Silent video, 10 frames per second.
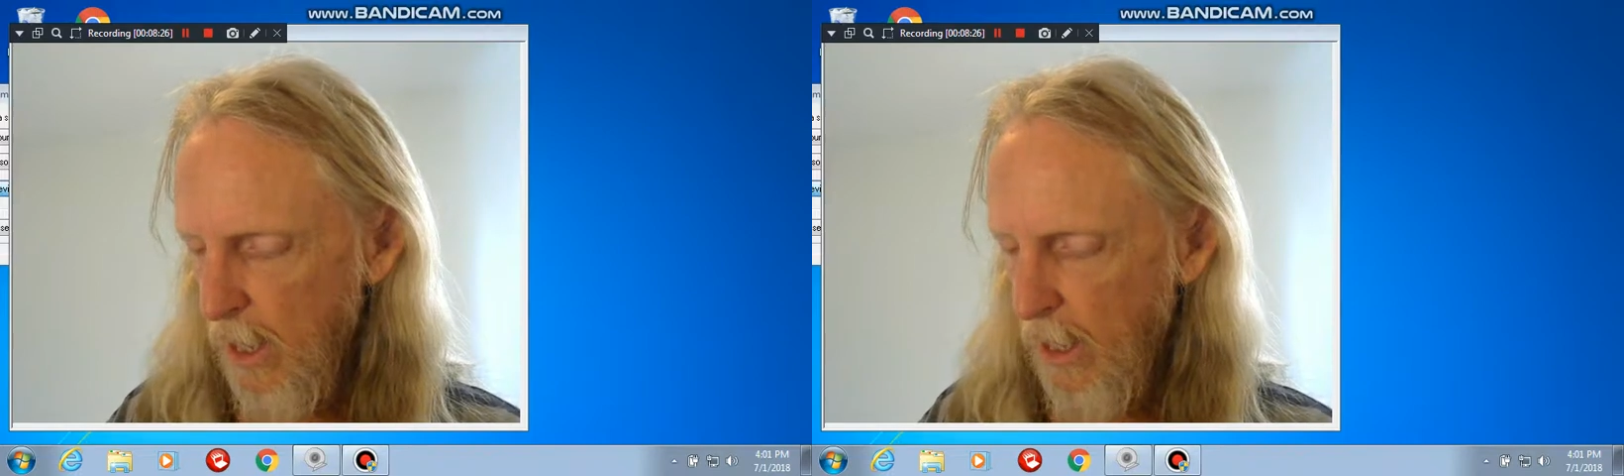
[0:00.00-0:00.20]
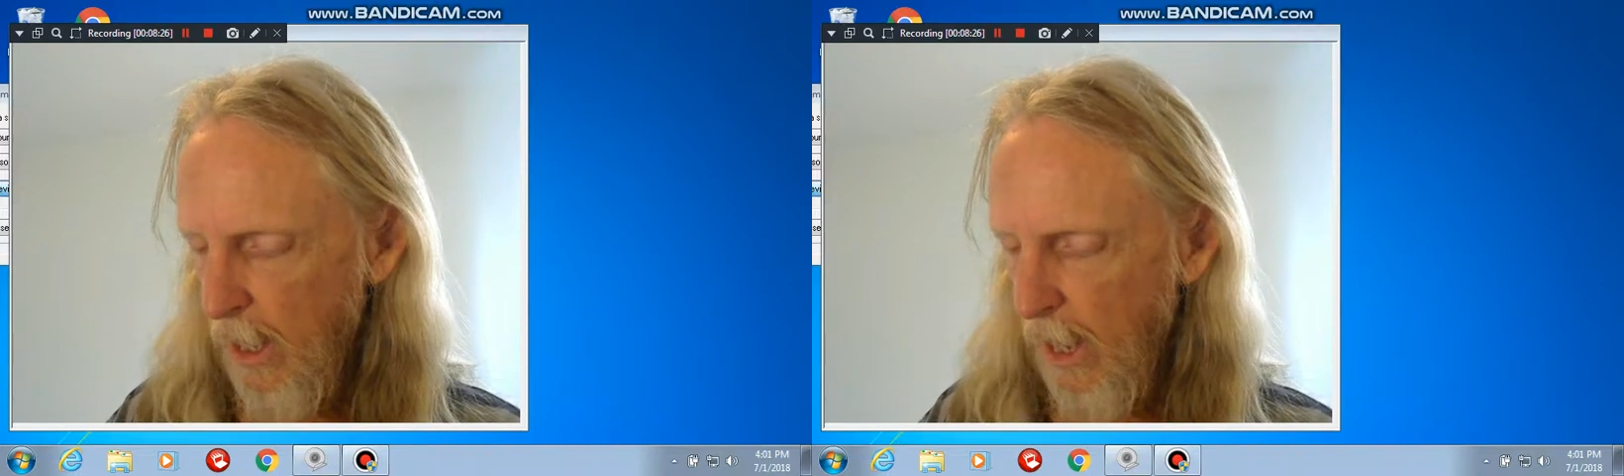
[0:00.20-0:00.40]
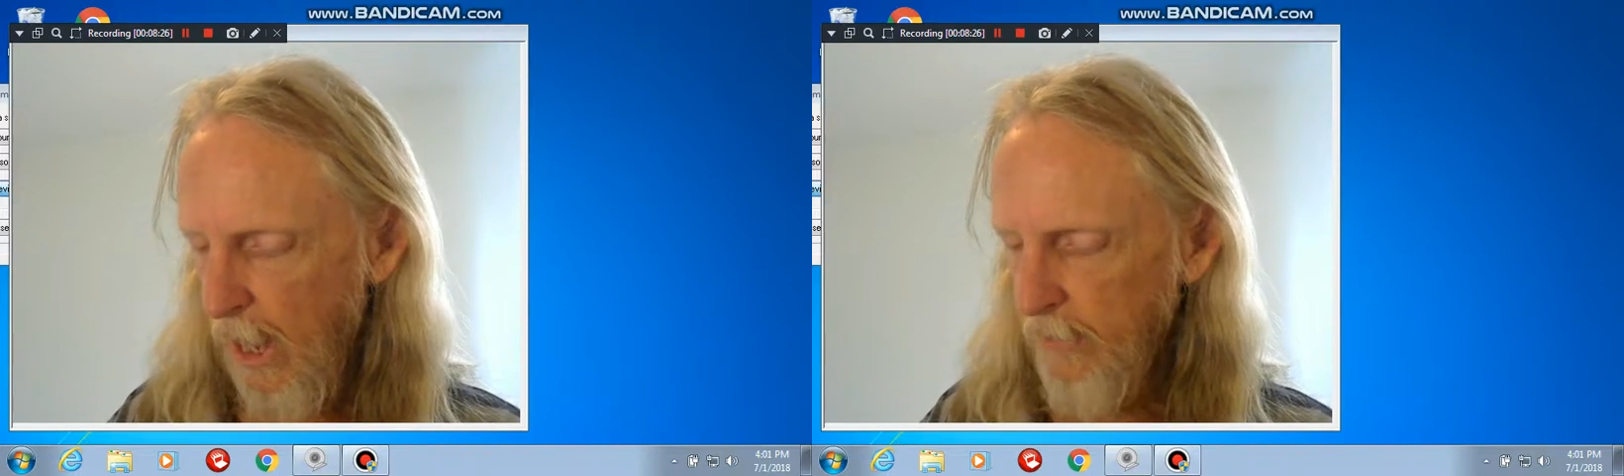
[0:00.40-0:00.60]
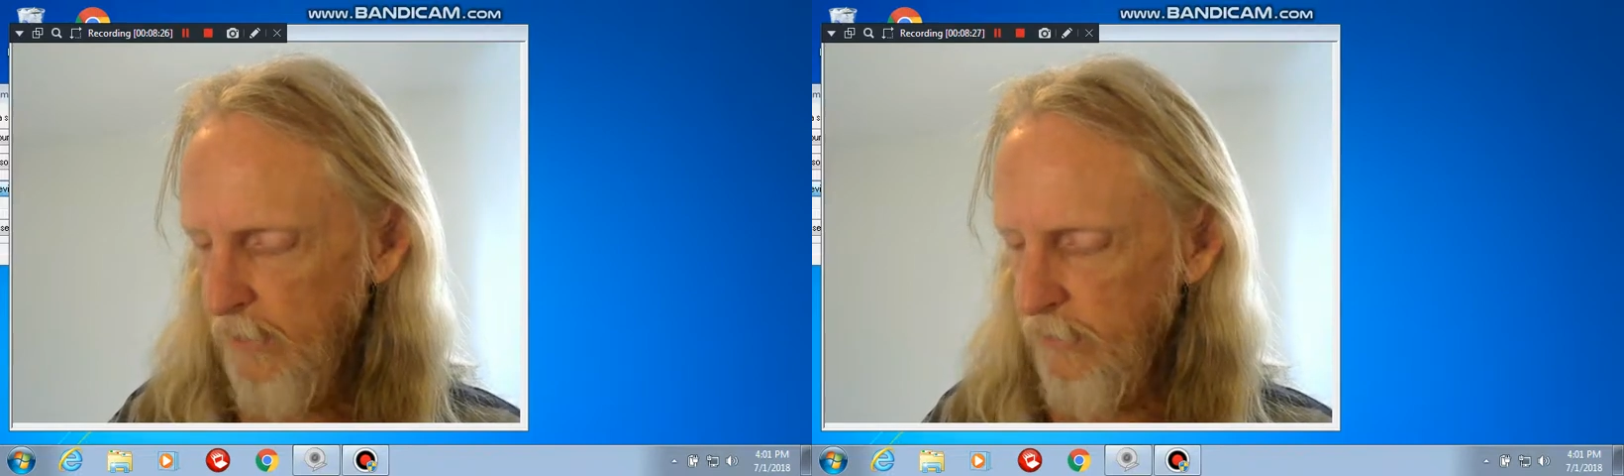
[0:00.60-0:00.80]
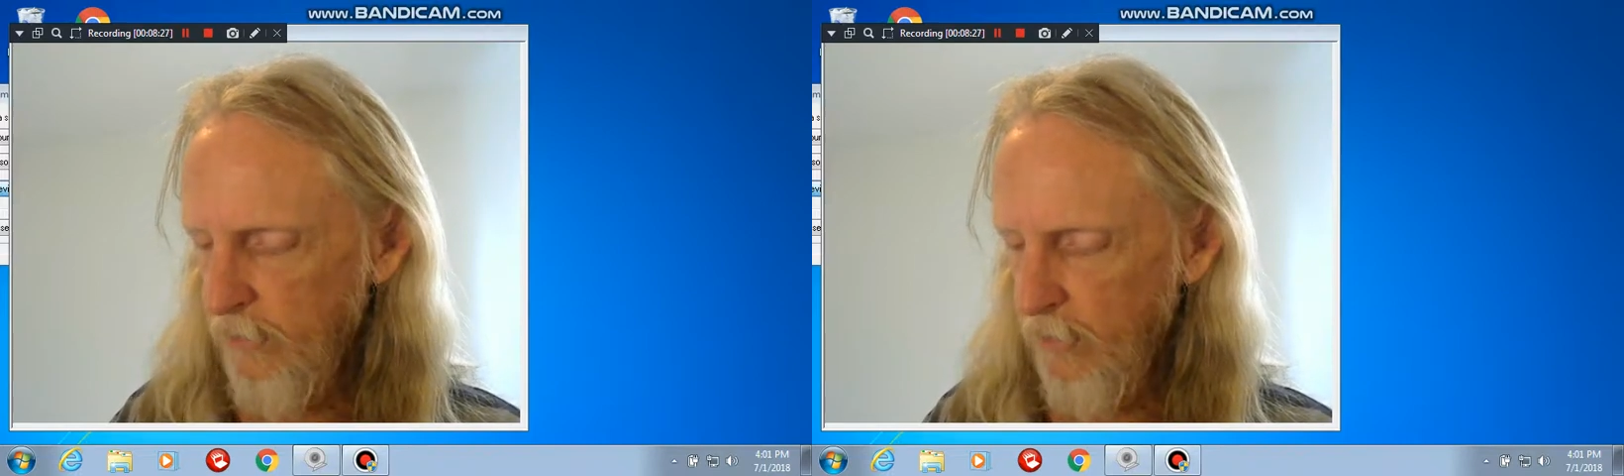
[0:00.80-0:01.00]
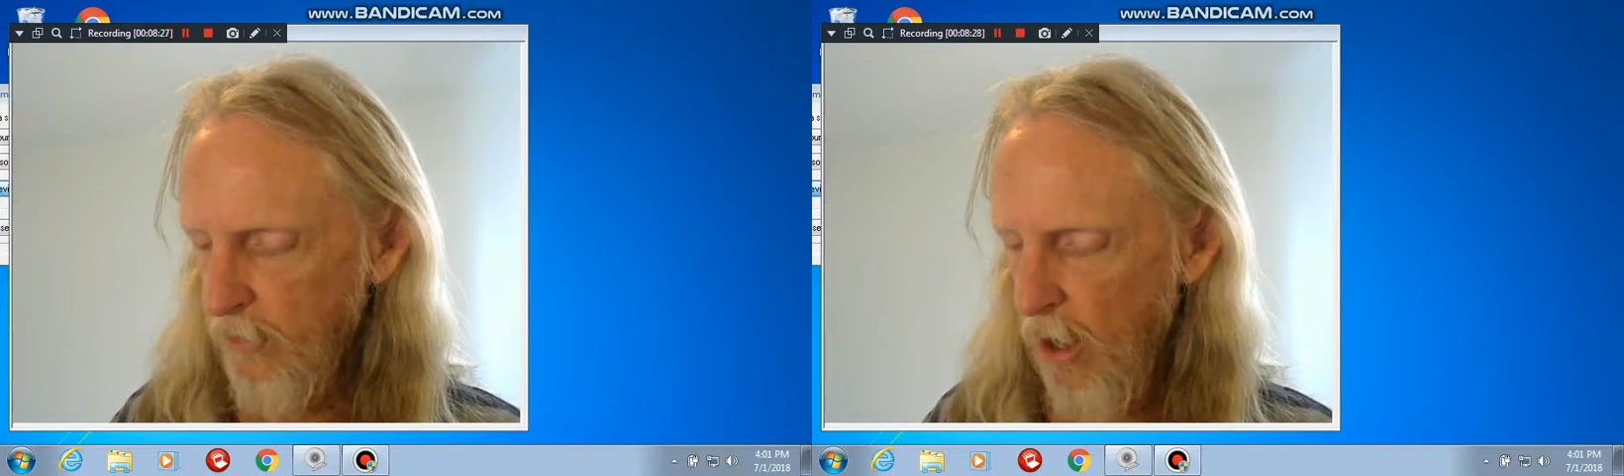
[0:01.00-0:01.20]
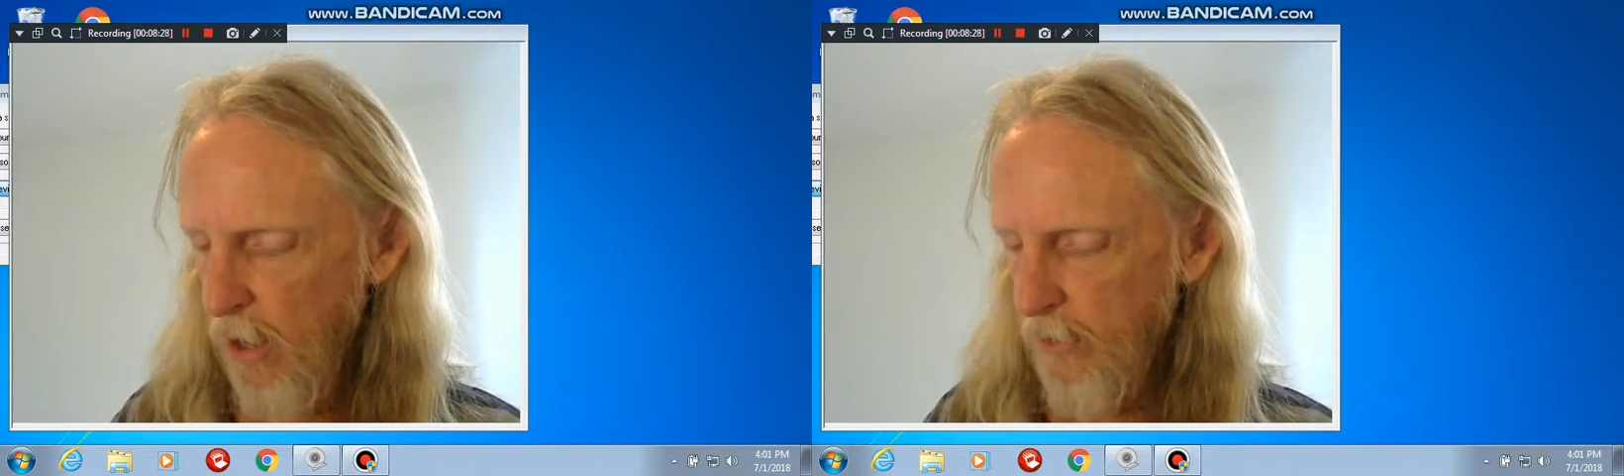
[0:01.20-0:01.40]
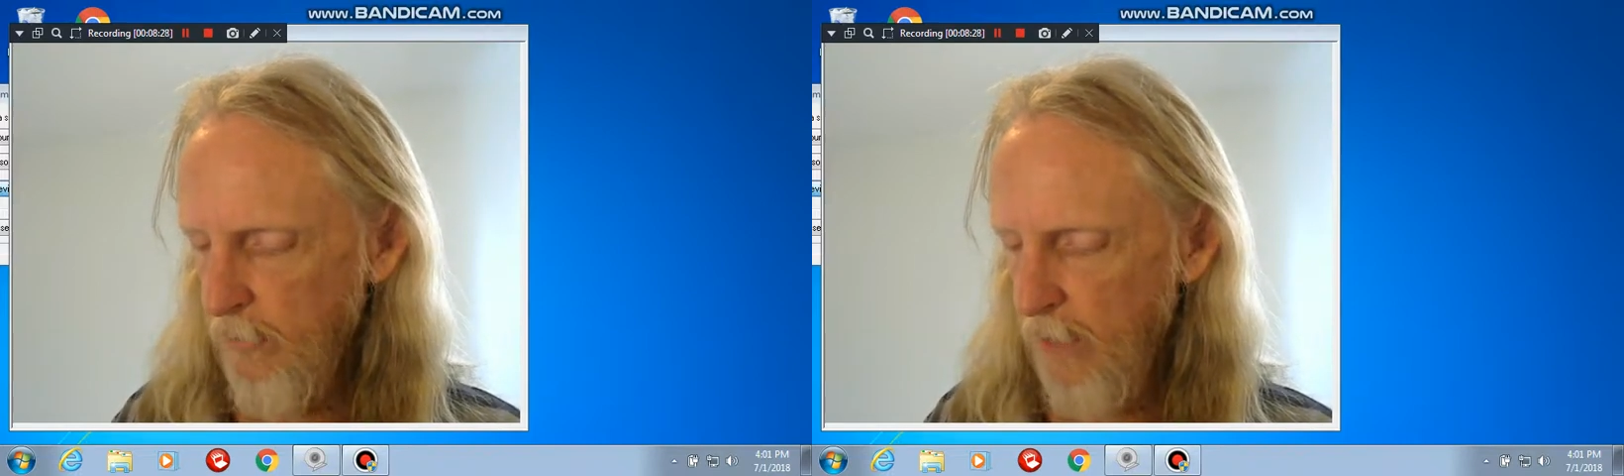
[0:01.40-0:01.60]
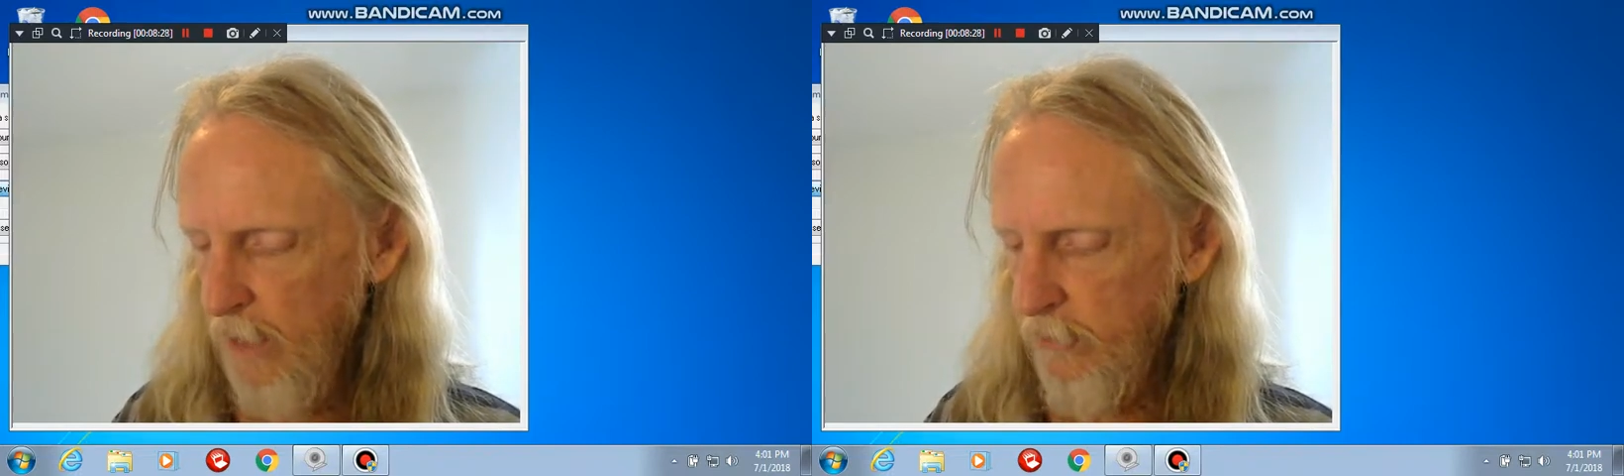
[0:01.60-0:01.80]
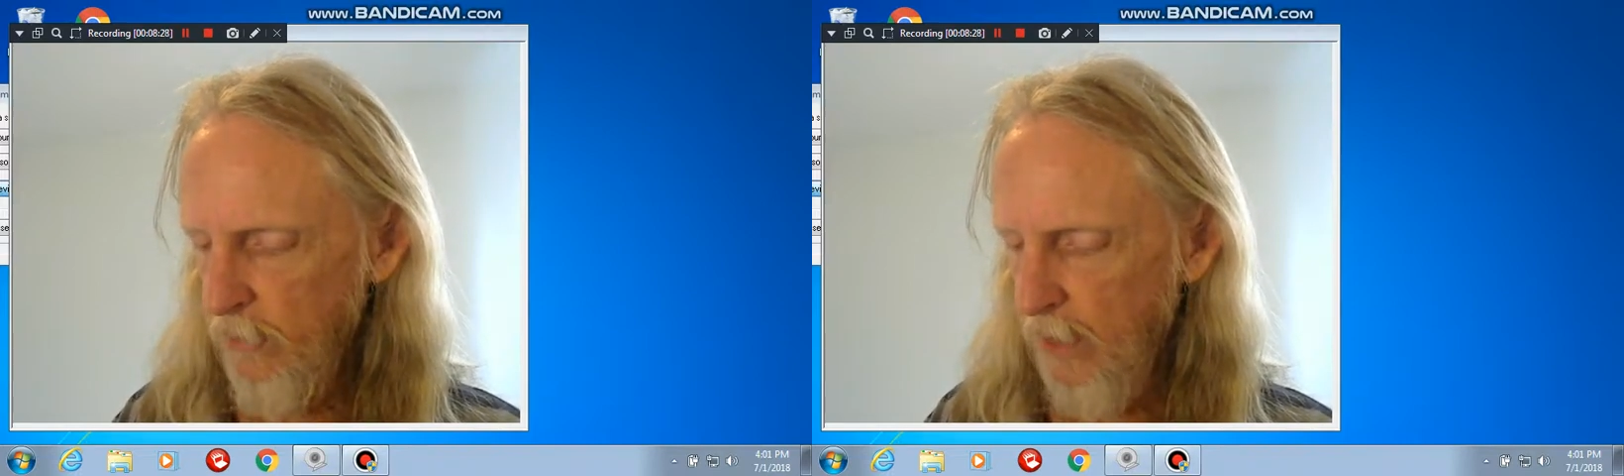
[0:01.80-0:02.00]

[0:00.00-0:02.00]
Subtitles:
And this is the condemnation,